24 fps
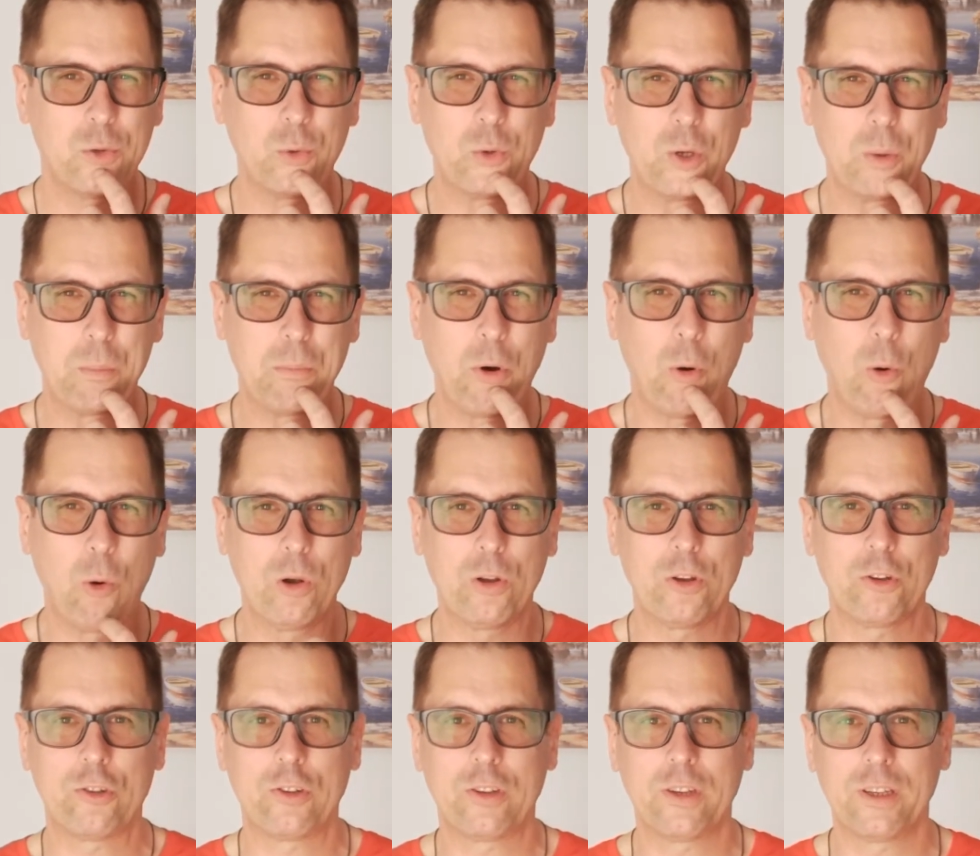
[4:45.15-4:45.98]
do you
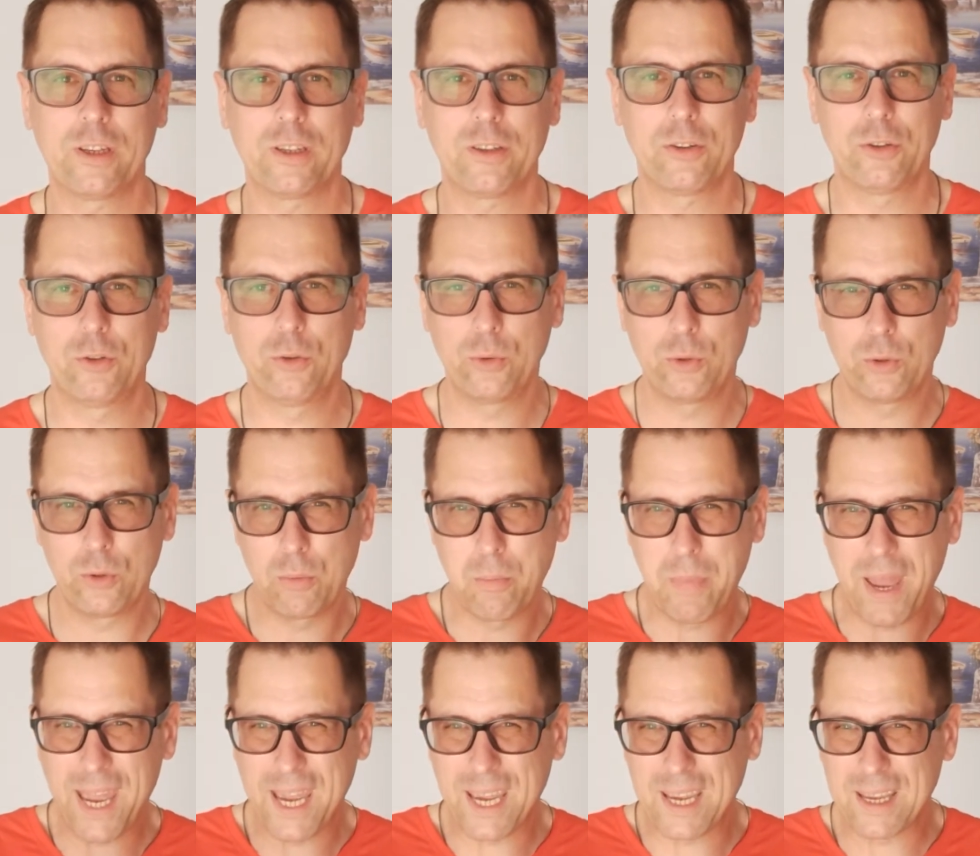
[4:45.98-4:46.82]
polish it, do you
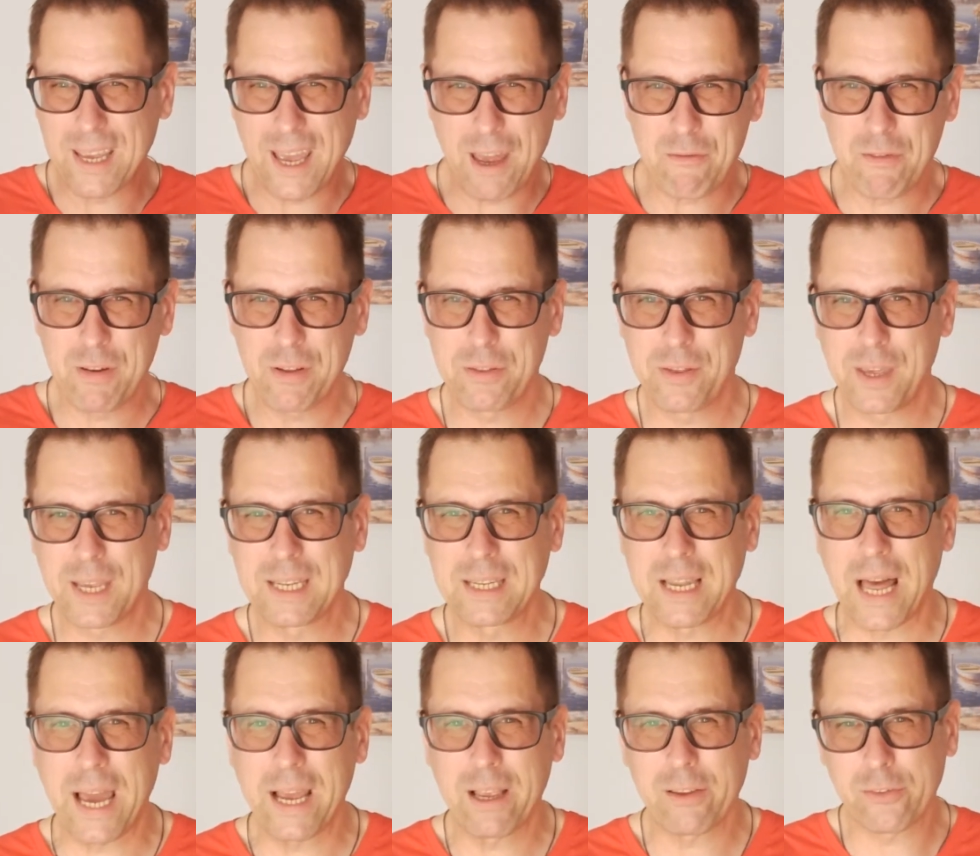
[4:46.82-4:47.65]
make
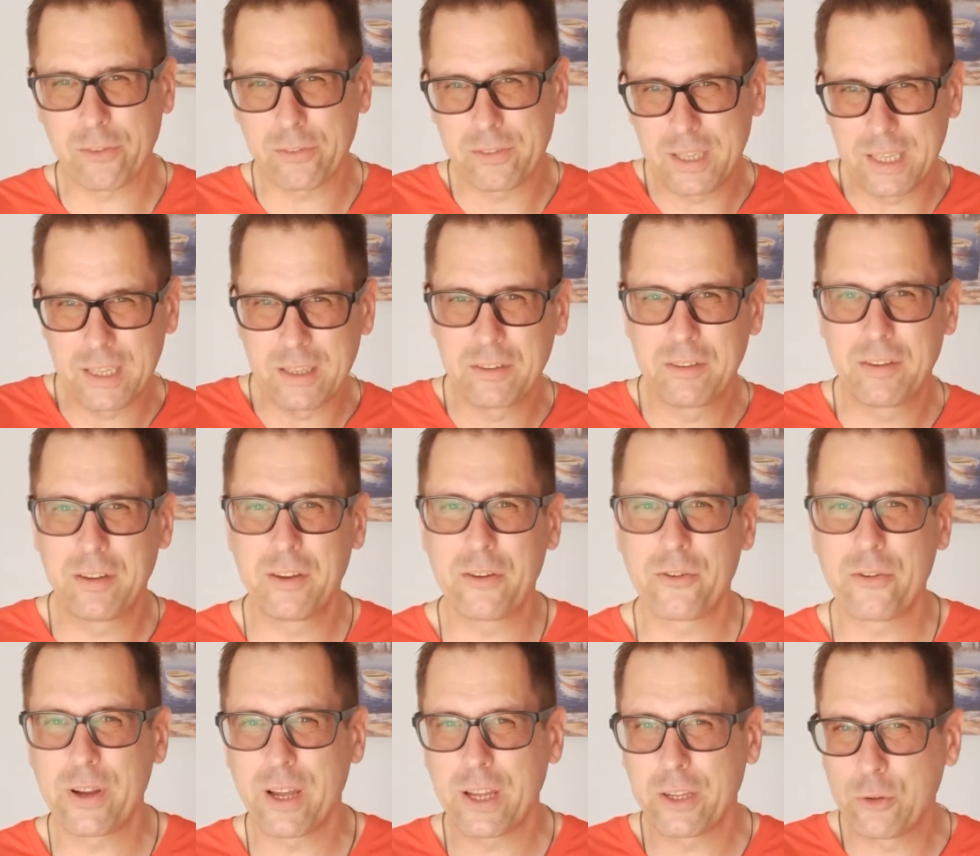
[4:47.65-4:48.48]
everything nice with the
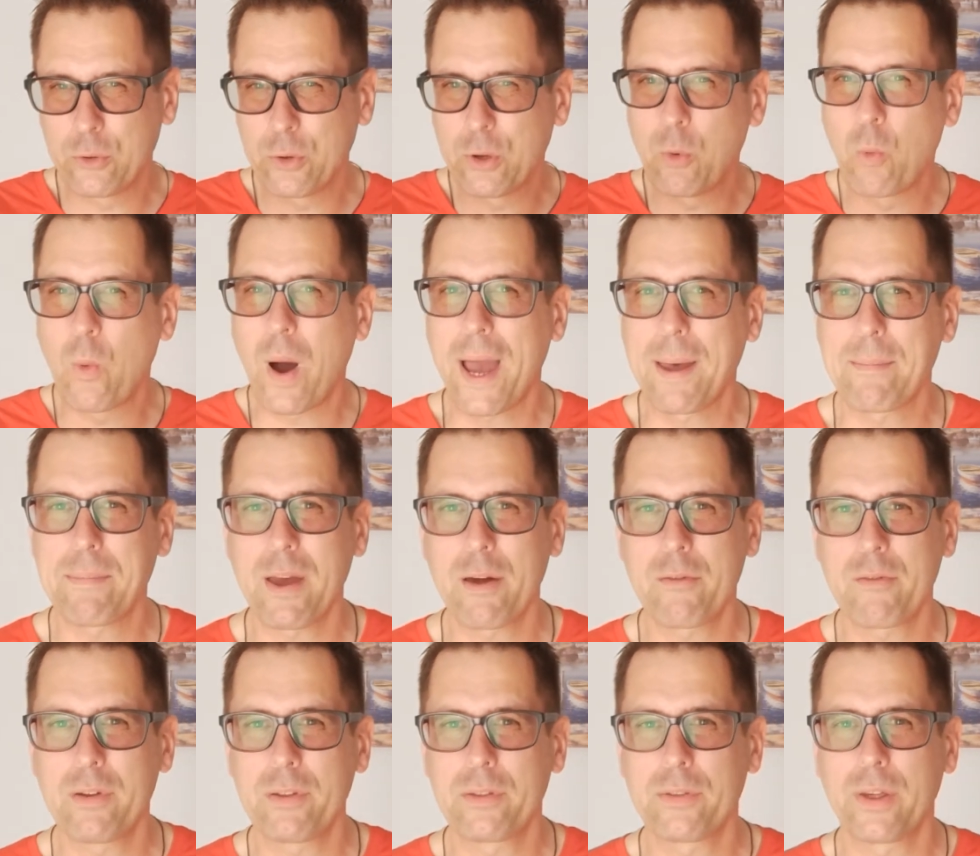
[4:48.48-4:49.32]
interior, do you wipe
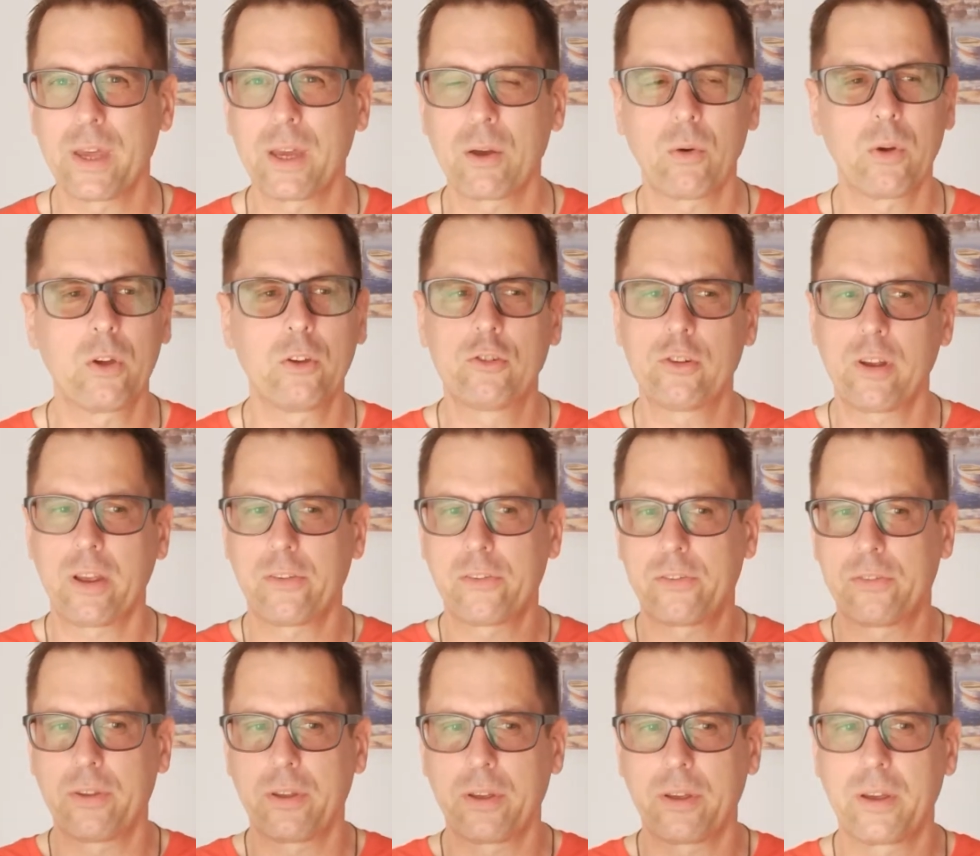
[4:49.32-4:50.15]
everything, or you
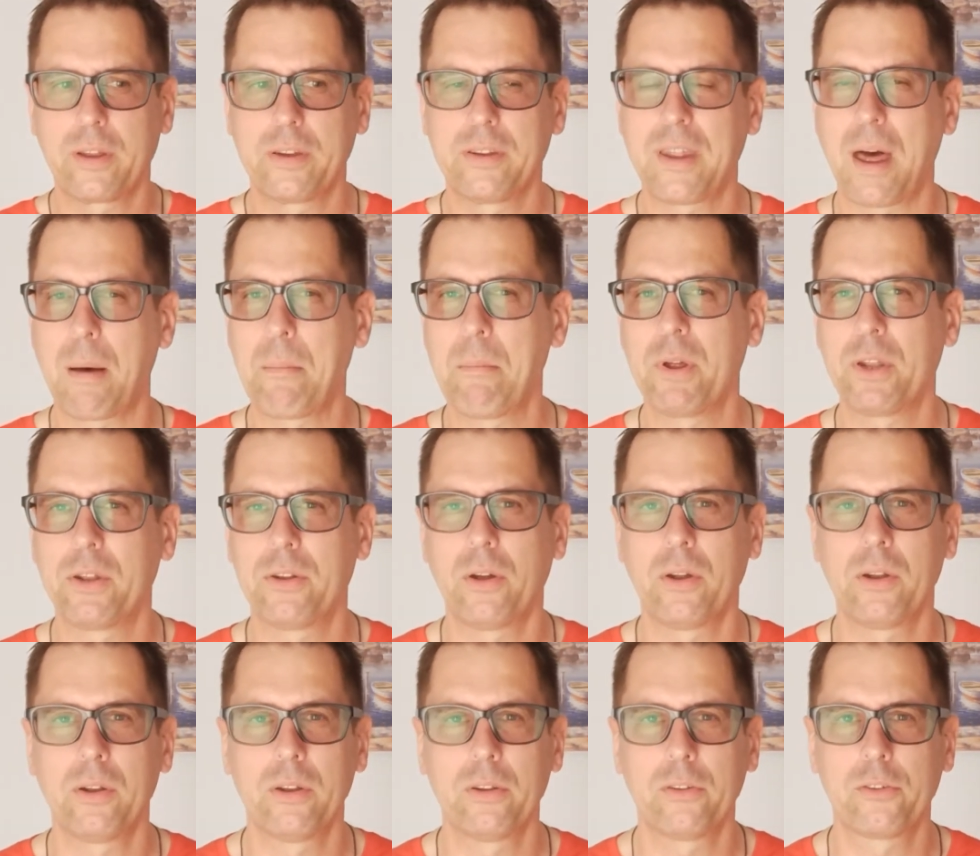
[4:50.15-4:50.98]
just dump it
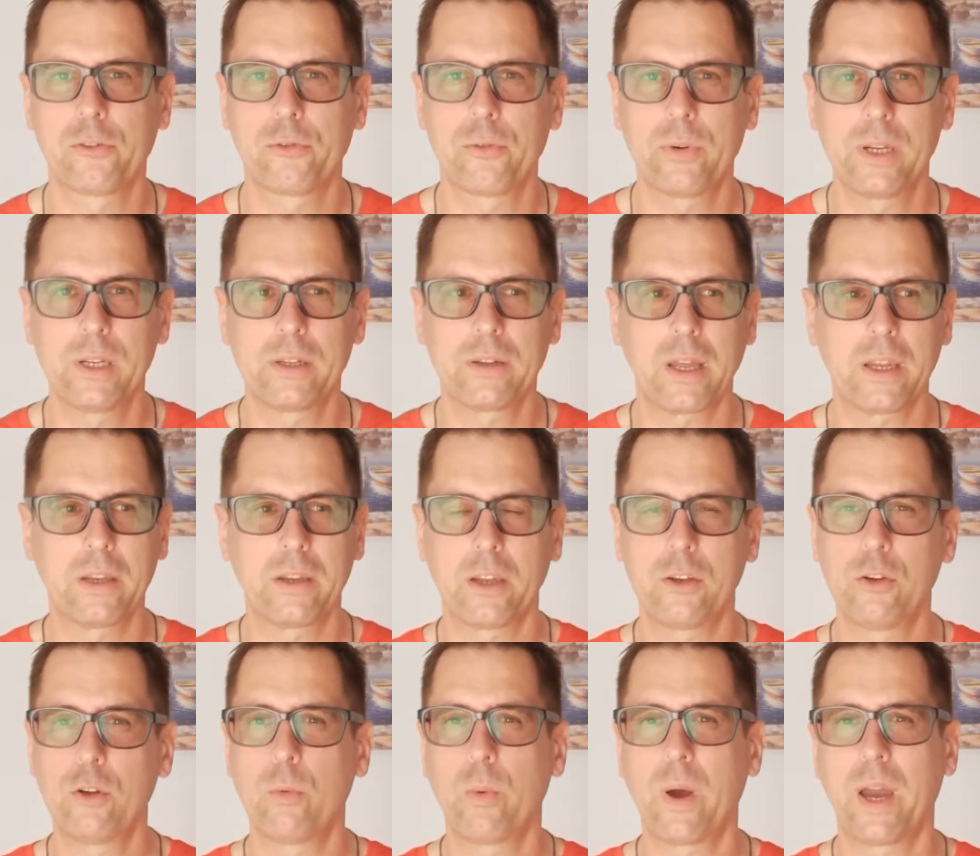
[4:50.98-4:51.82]
on the street and
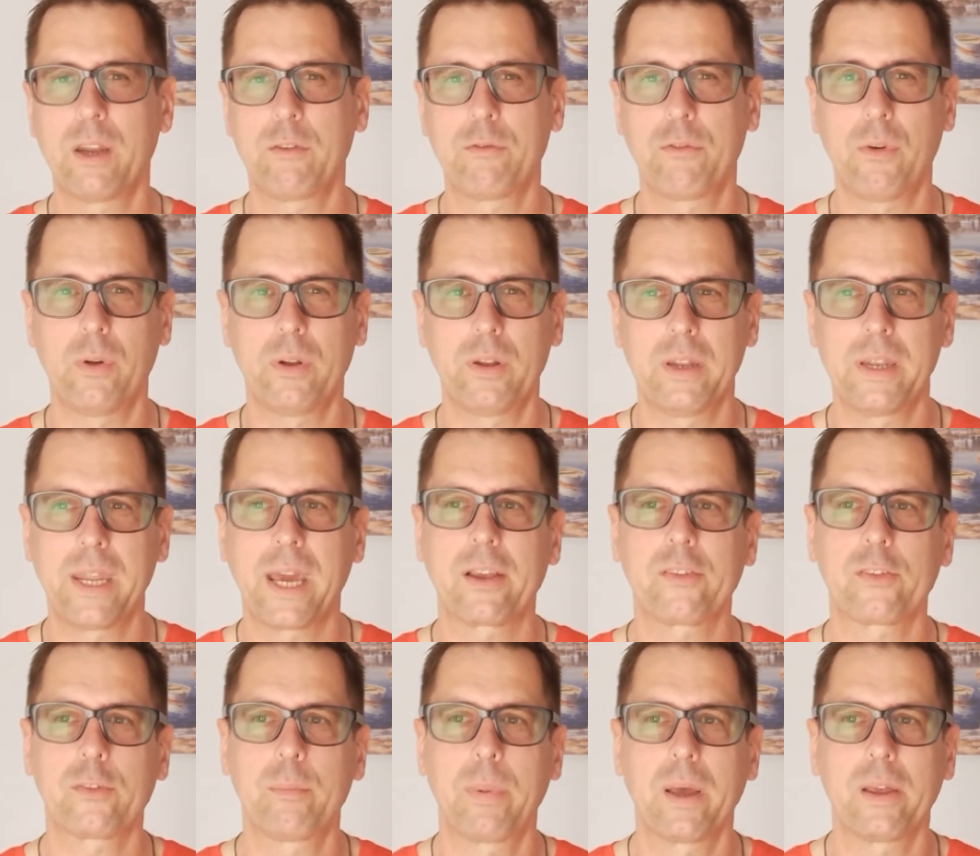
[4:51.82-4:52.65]
then you wait for the
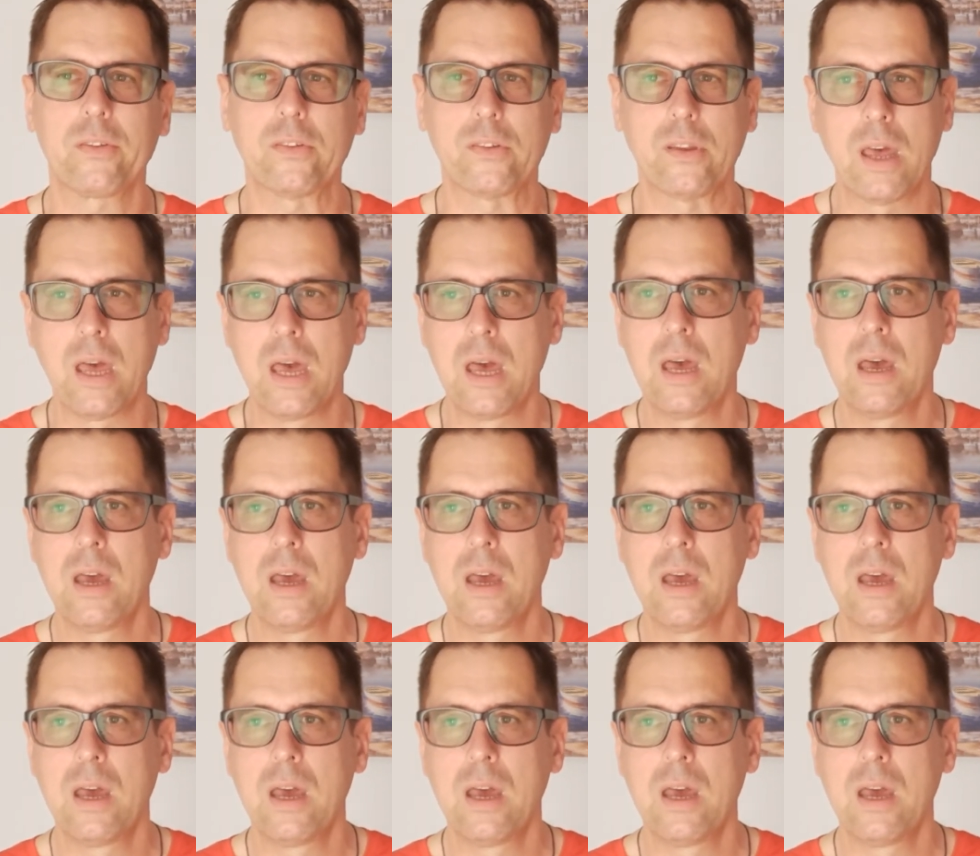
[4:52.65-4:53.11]
next best